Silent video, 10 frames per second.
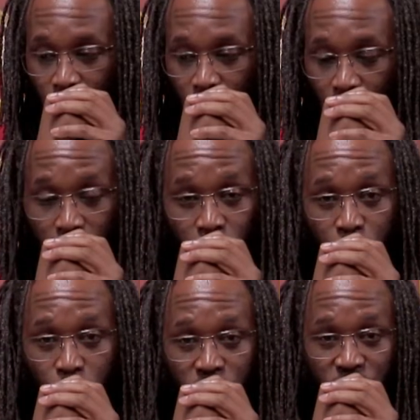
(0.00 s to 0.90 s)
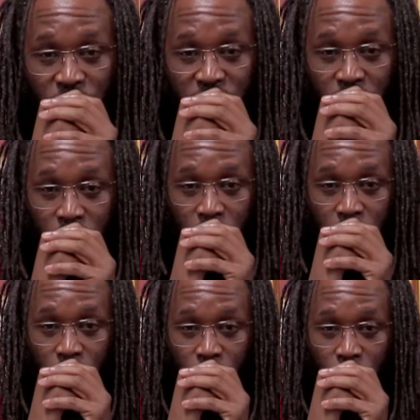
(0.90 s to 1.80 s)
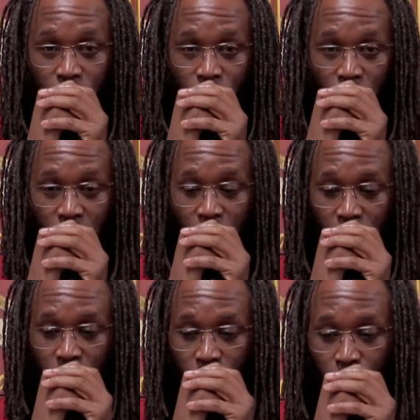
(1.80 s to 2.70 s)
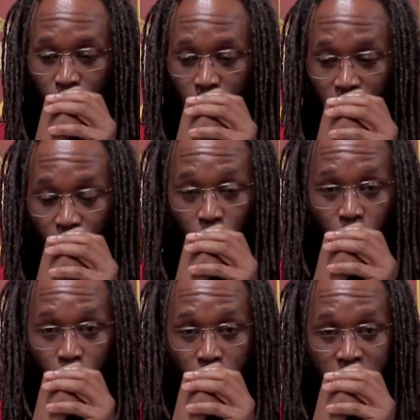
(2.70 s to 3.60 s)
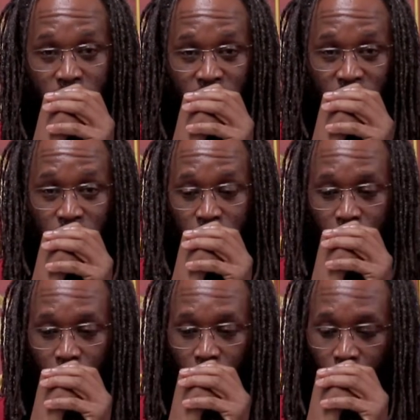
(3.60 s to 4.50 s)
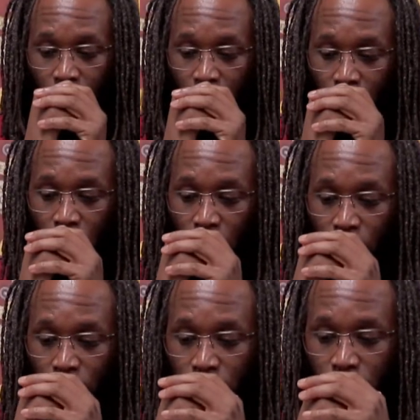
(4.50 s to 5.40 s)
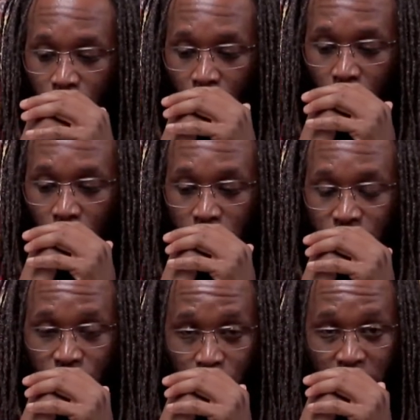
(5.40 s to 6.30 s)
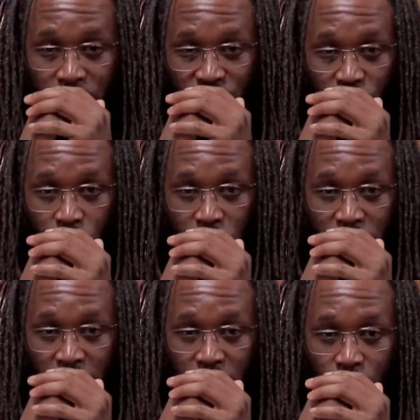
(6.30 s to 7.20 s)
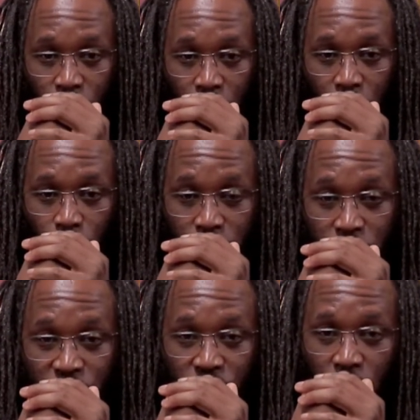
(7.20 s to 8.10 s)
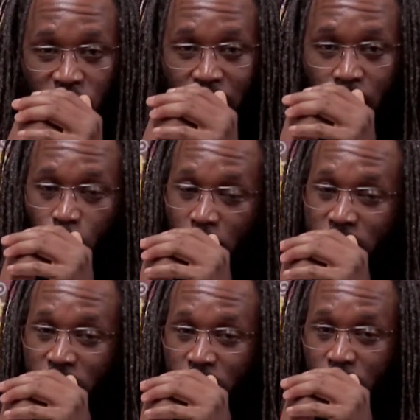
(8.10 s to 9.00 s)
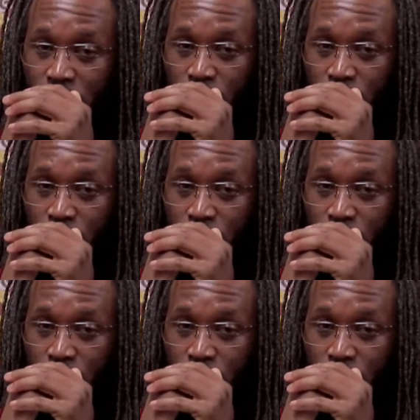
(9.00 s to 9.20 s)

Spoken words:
little more driven, right? A little more goal-oriented, to making sure that we're using our time wisely.